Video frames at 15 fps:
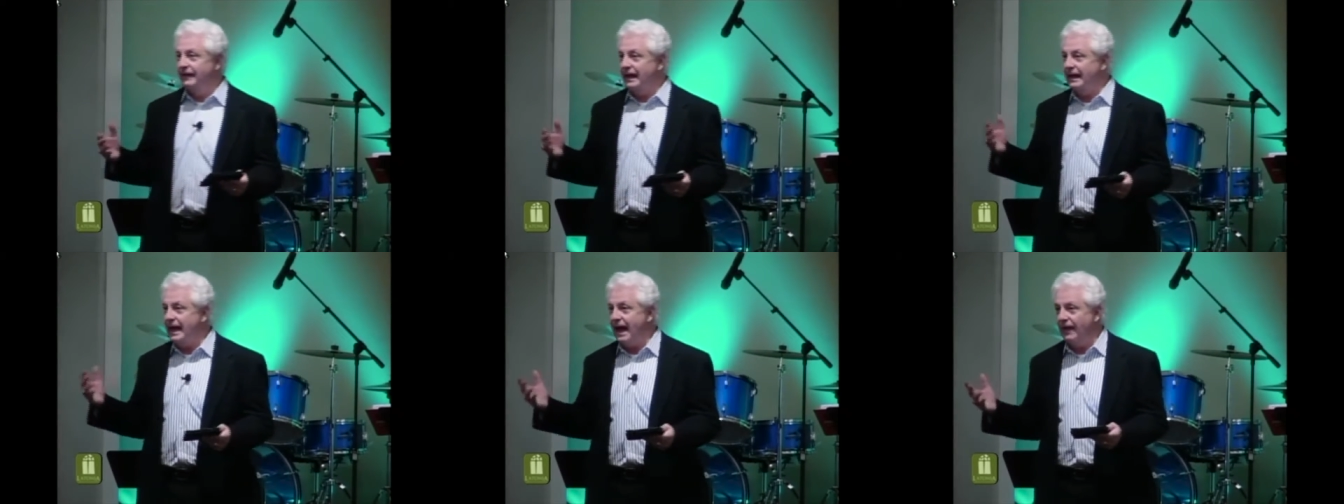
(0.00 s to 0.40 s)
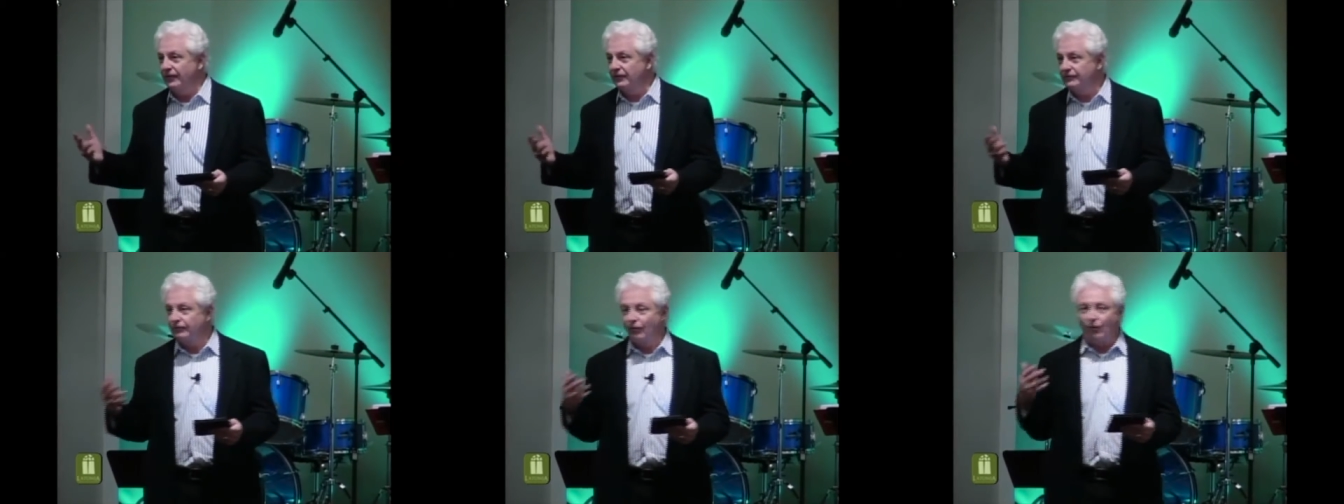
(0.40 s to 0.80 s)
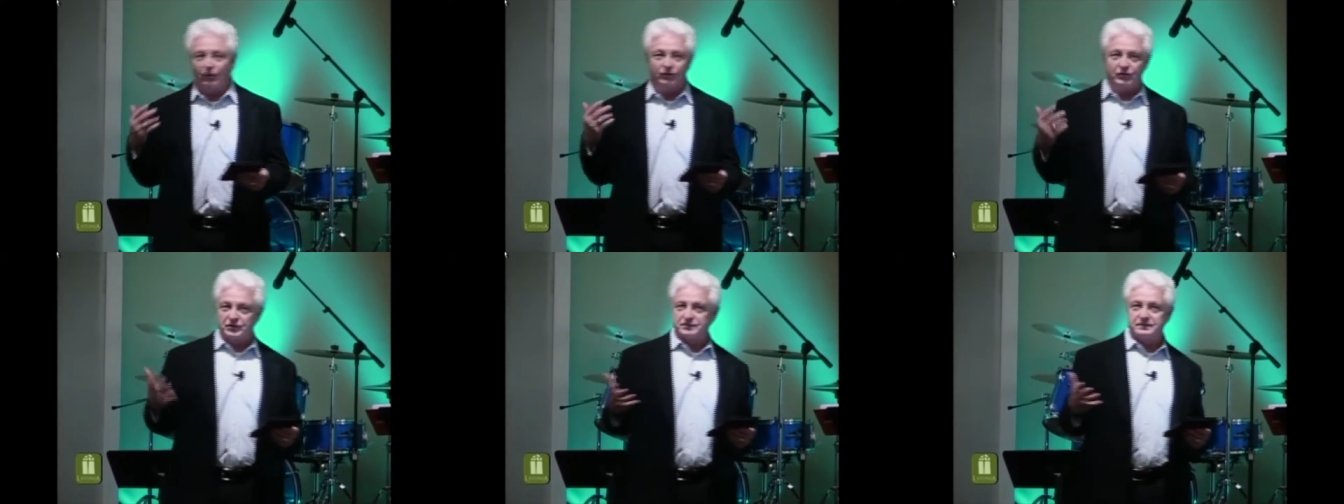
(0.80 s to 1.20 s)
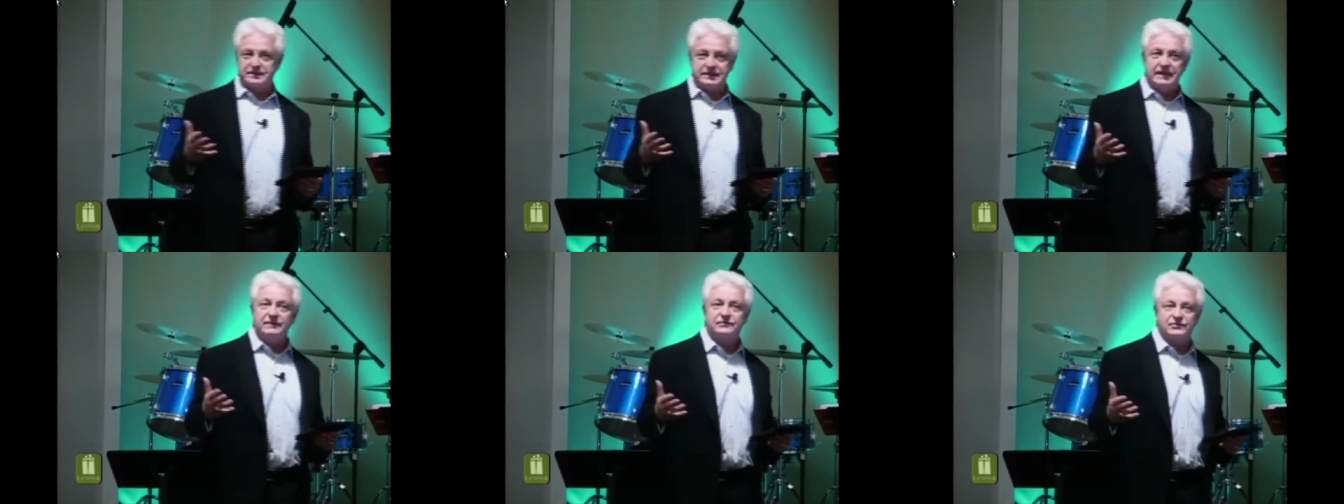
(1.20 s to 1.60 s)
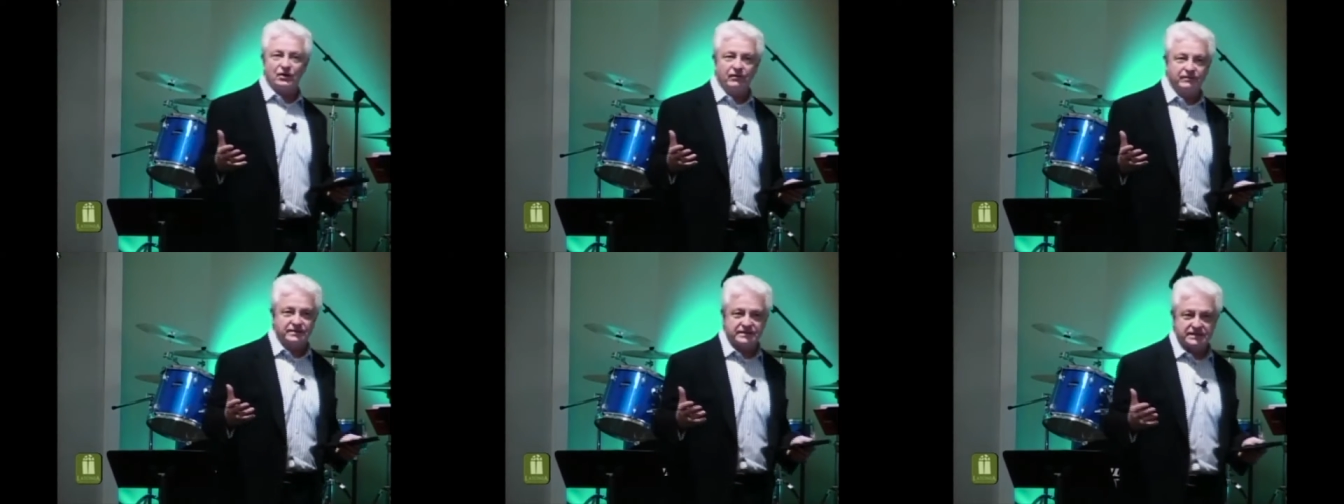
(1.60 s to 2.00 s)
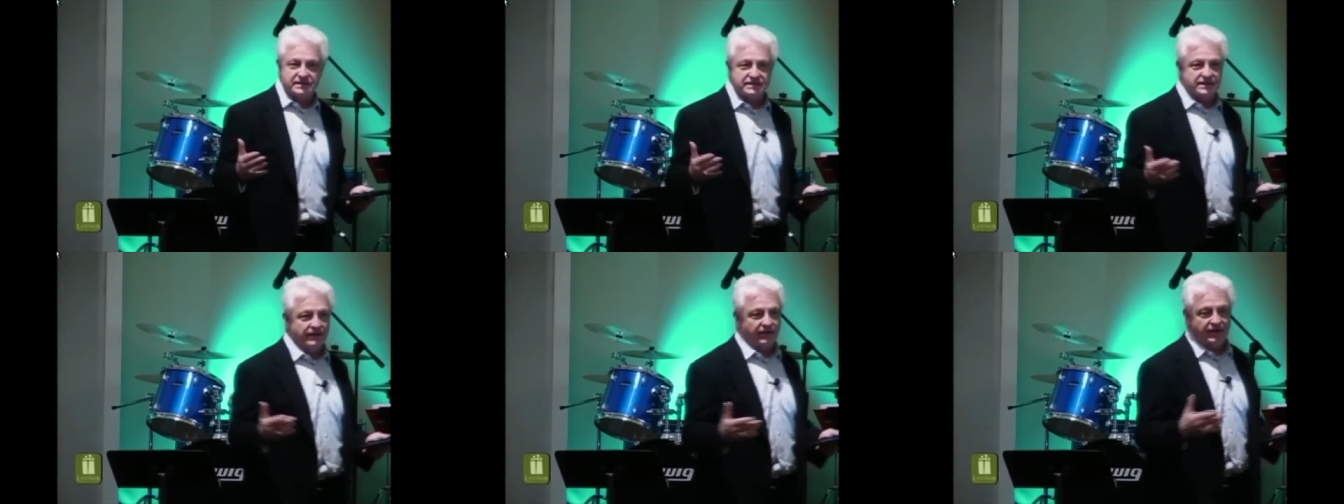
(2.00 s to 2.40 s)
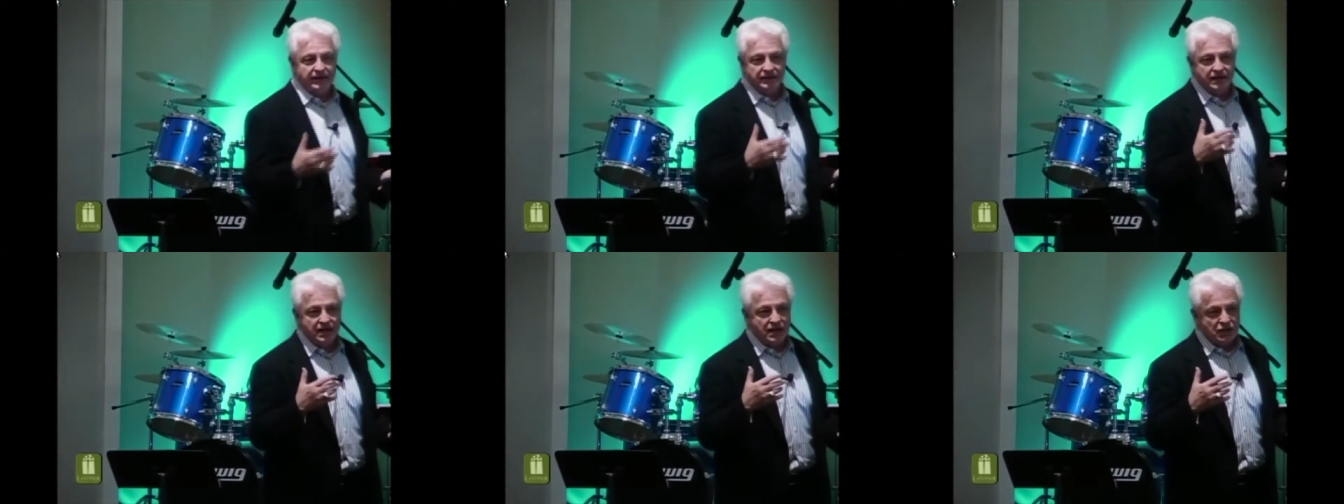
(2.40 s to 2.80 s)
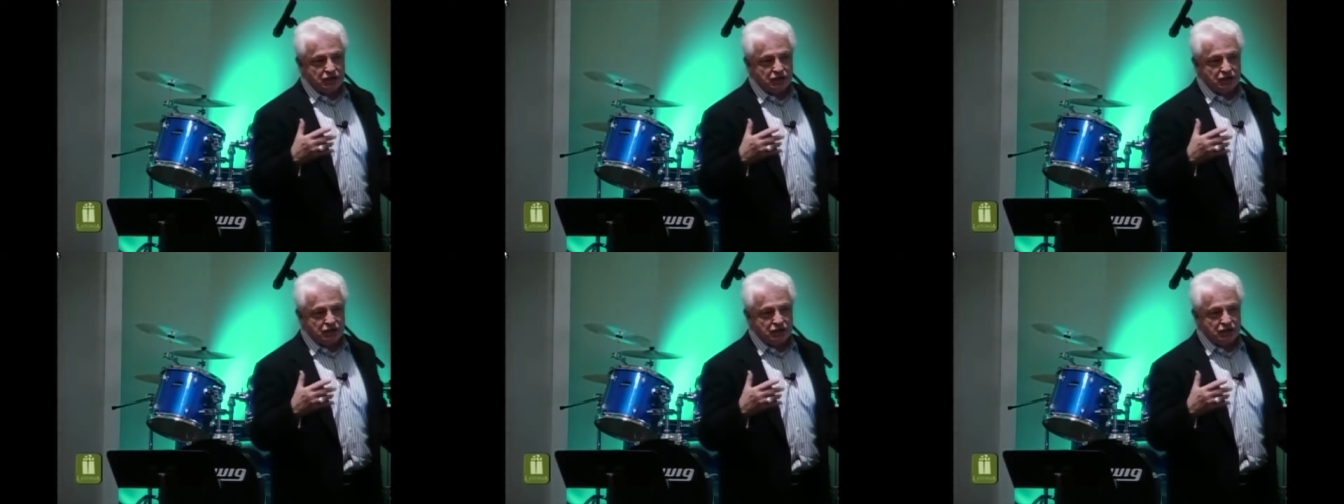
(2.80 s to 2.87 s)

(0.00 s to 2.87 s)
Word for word: They gathered for Christmas Eve services and then